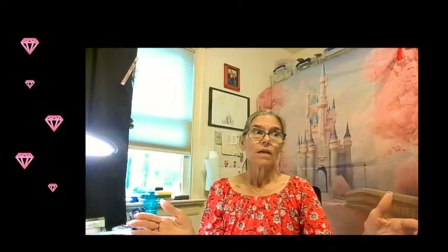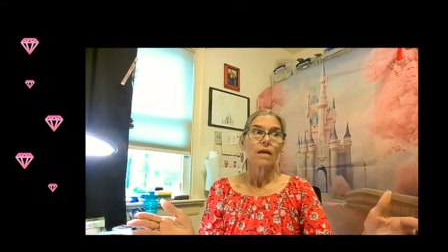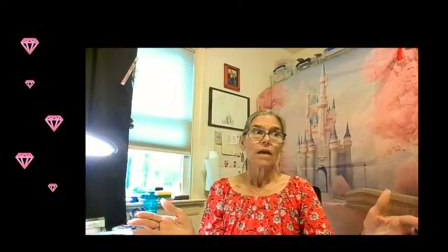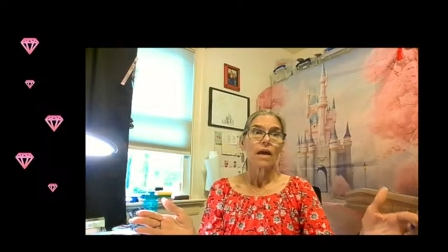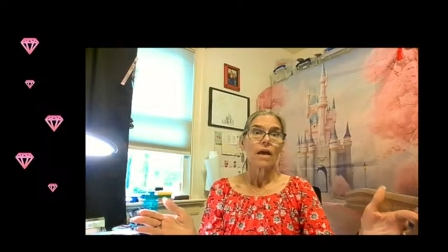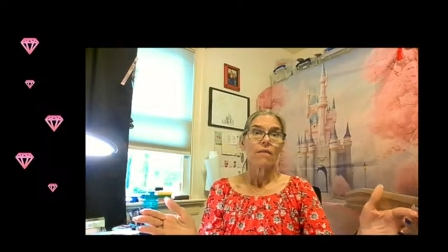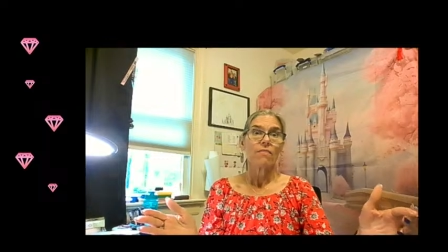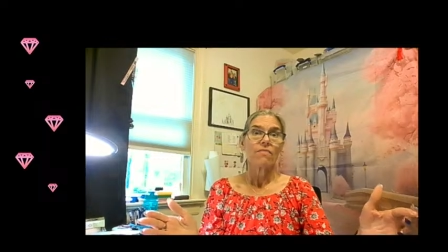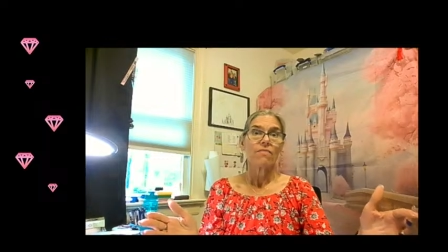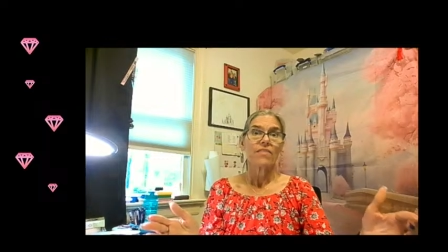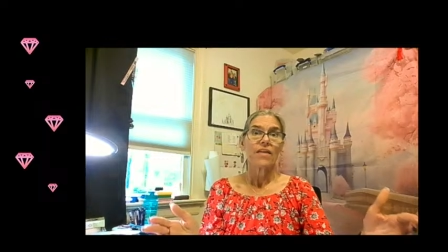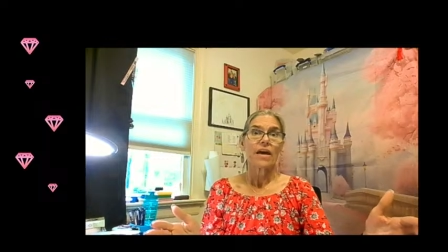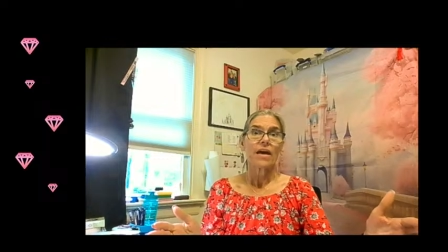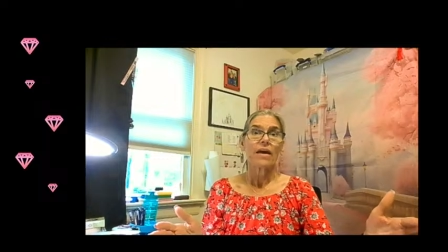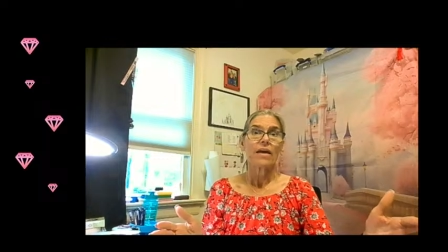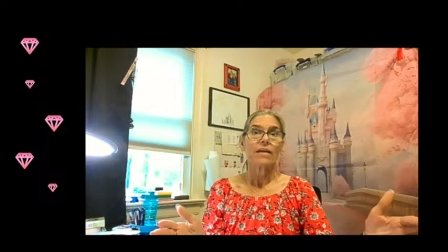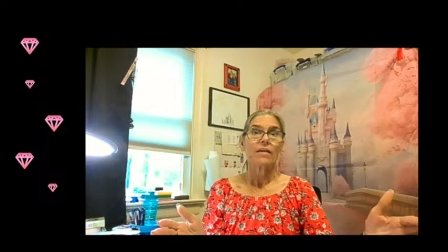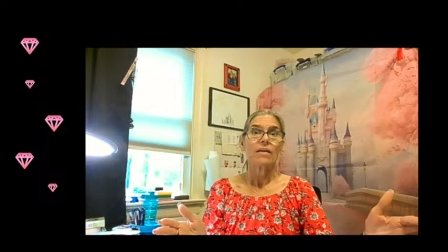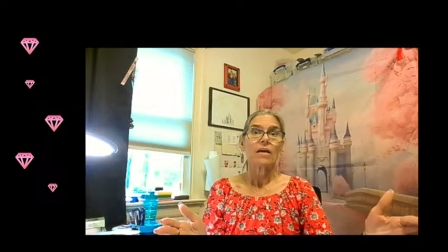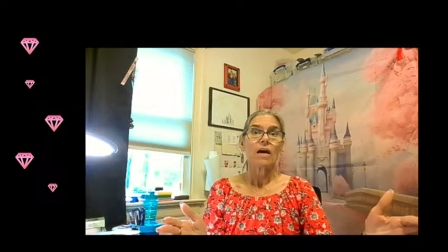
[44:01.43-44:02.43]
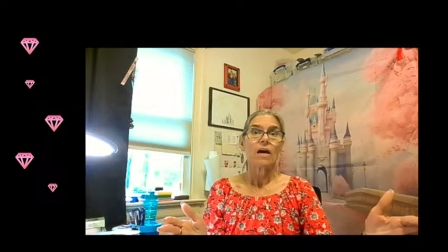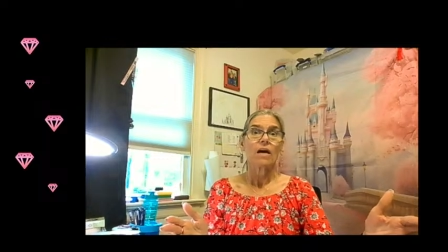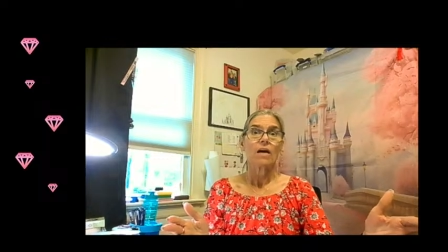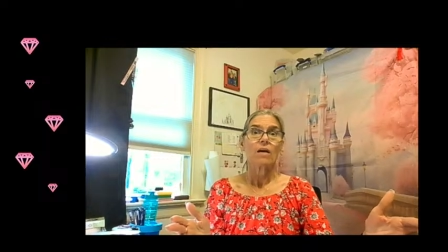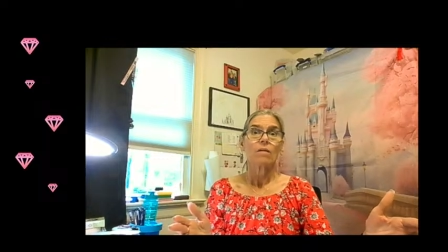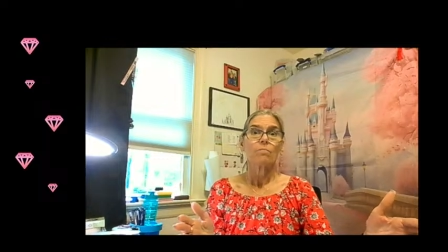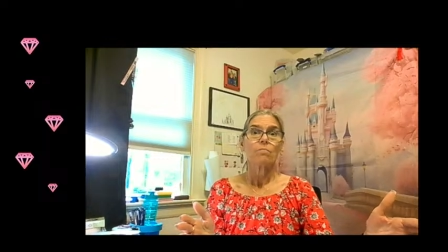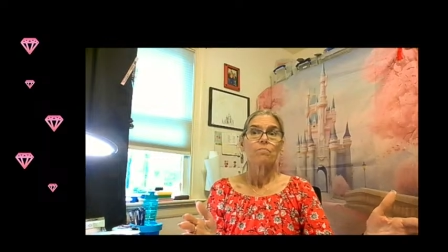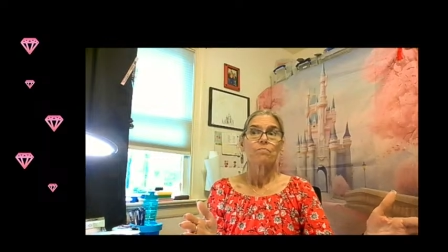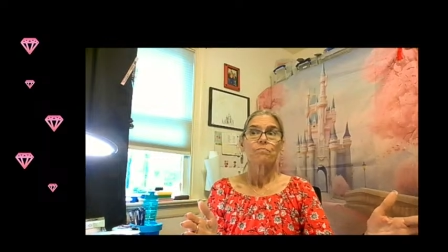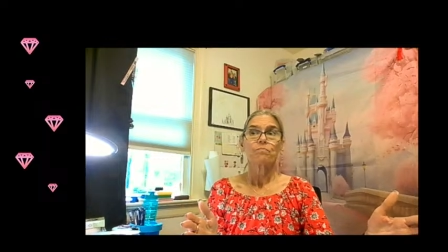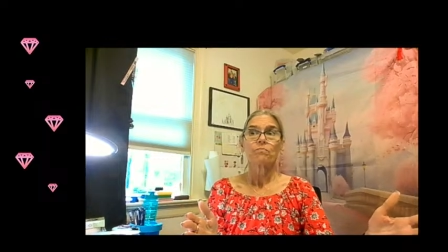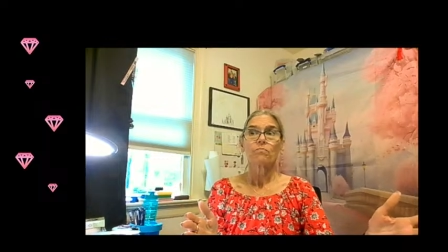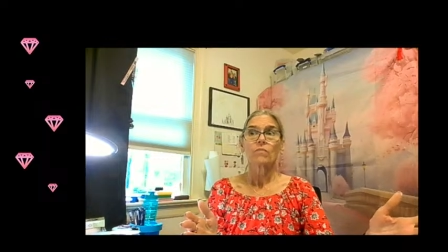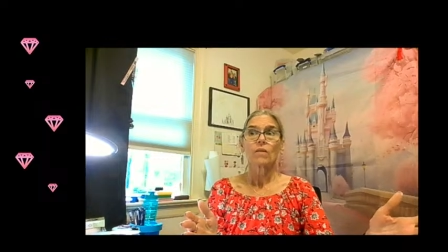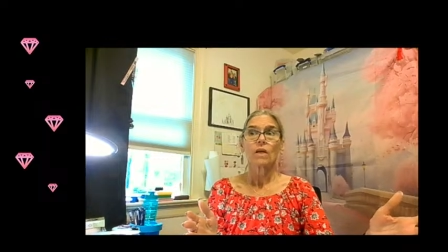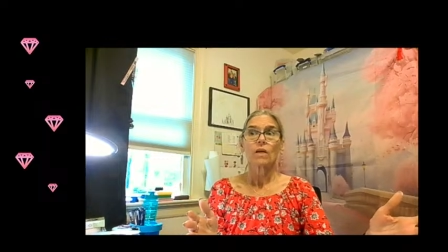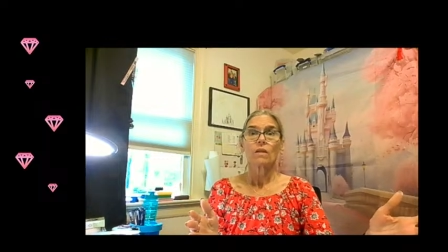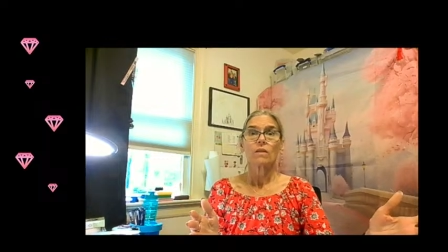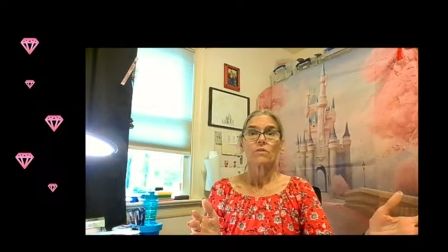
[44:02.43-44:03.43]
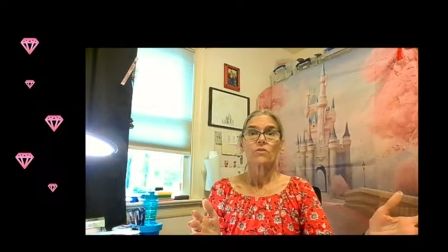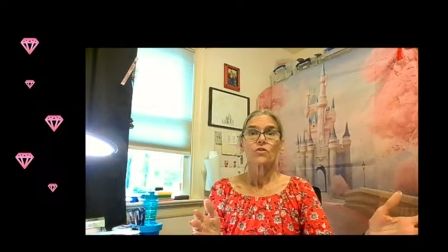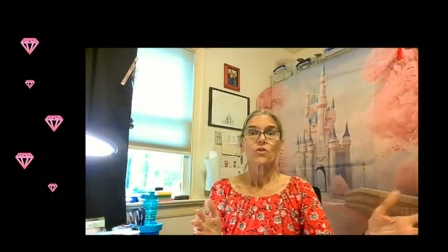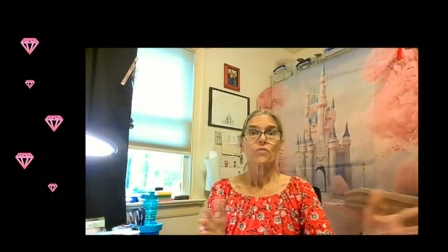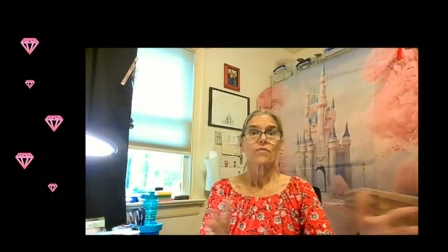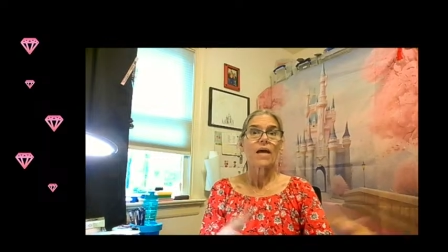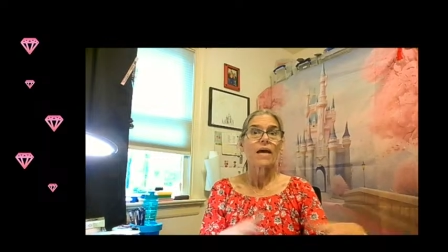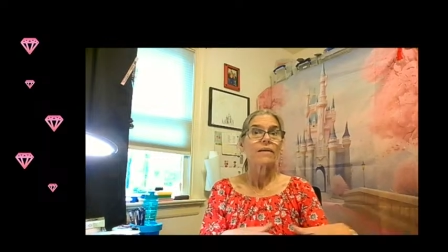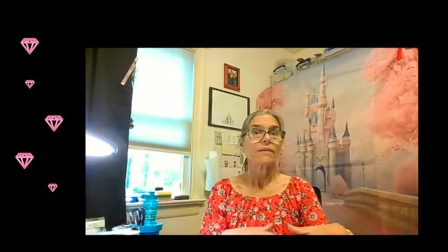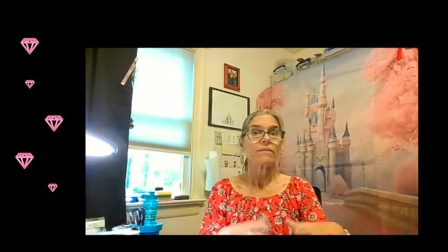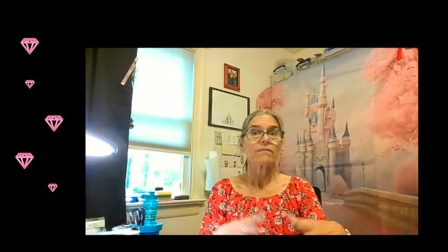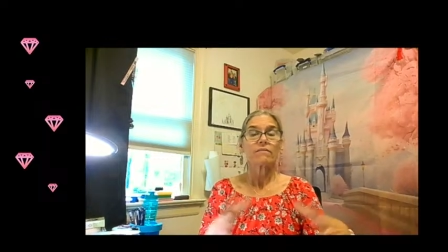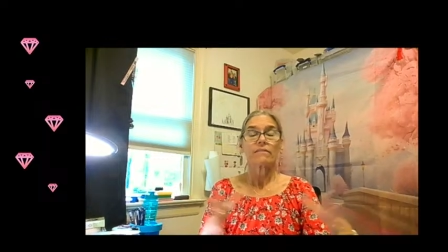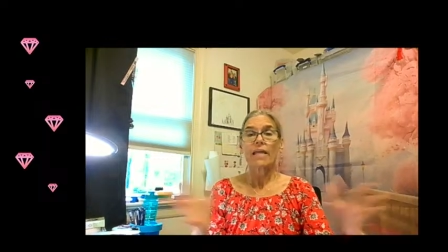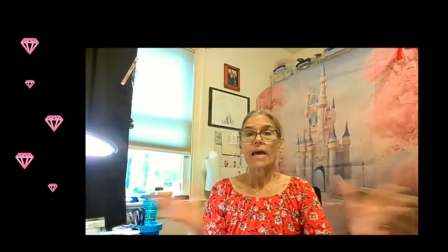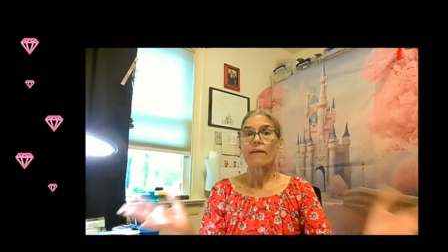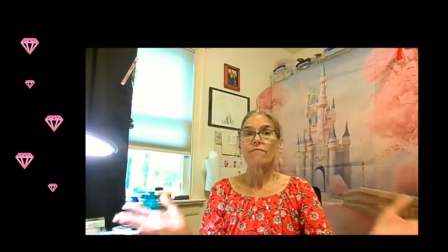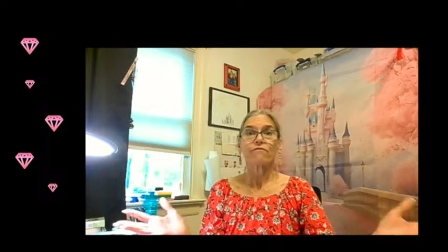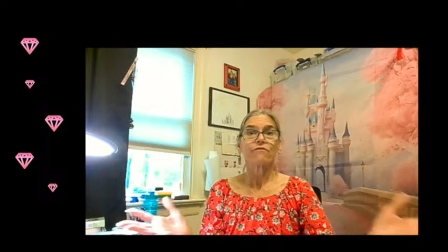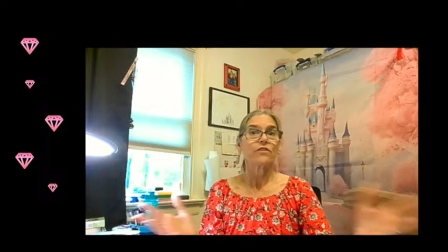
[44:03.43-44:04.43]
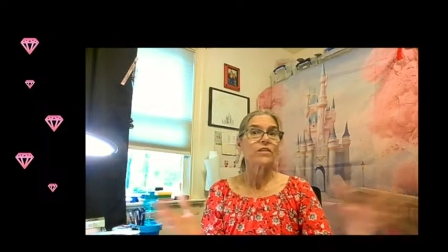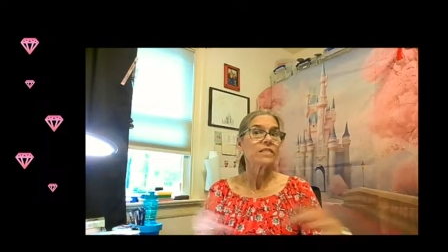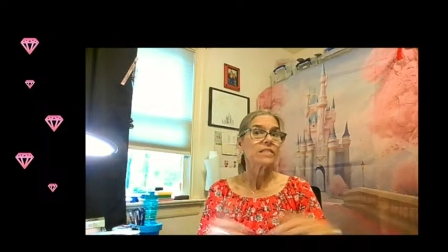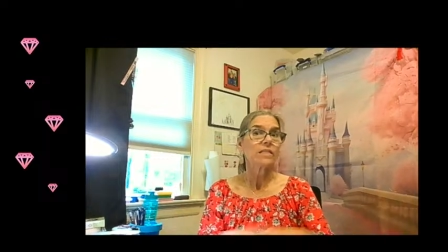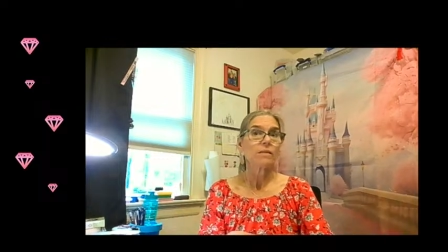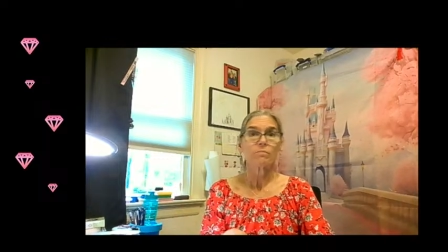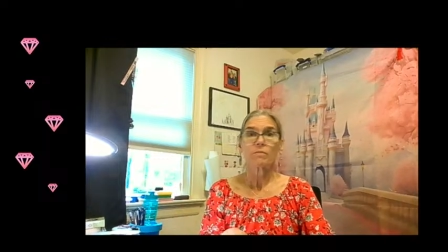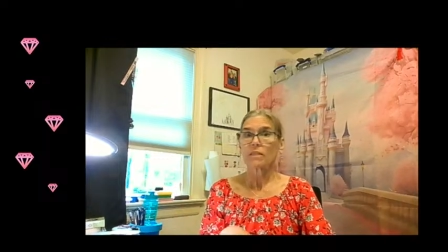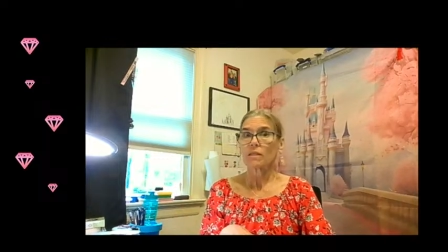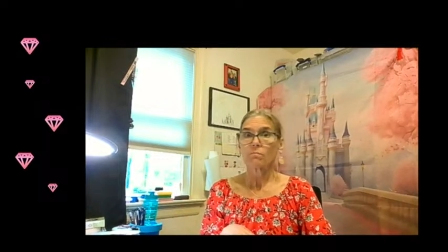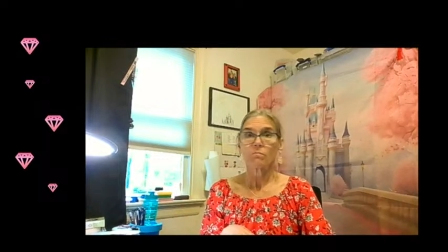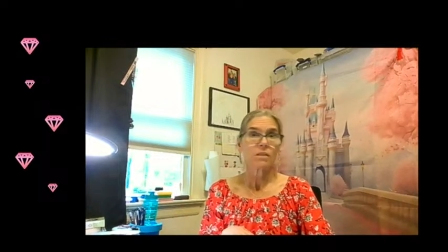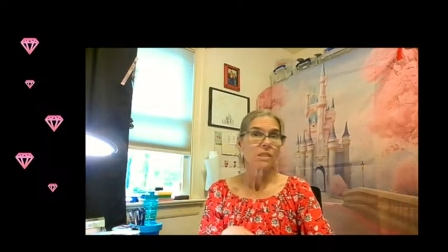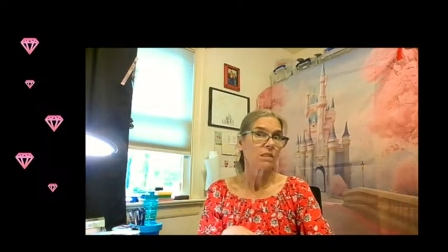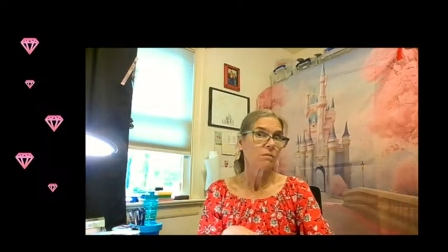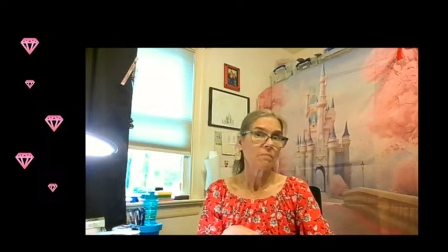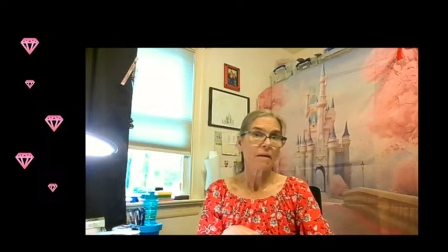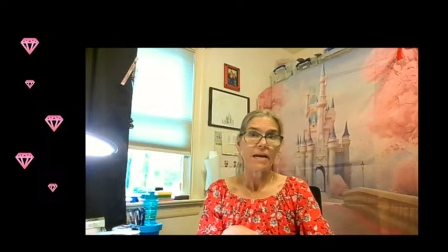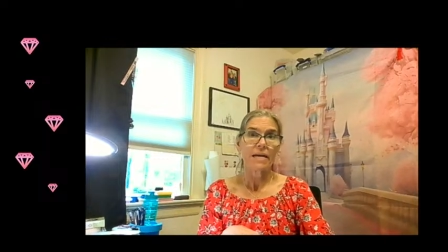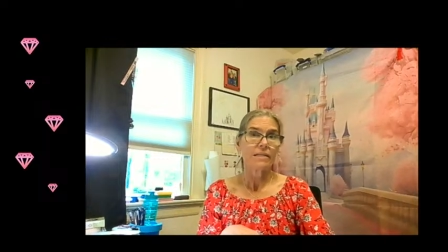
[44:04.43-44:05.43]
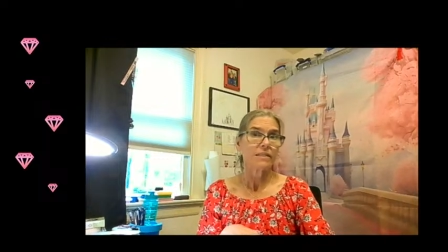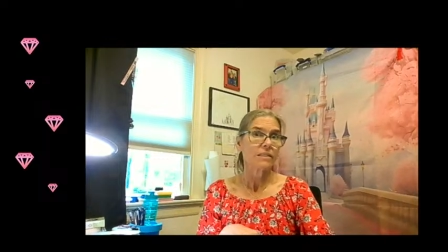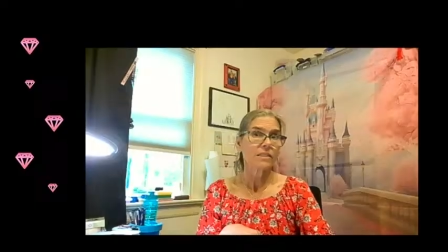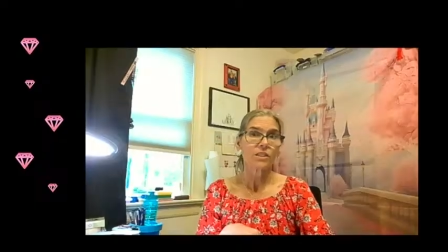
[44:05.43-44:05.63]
And then so that frees up some space.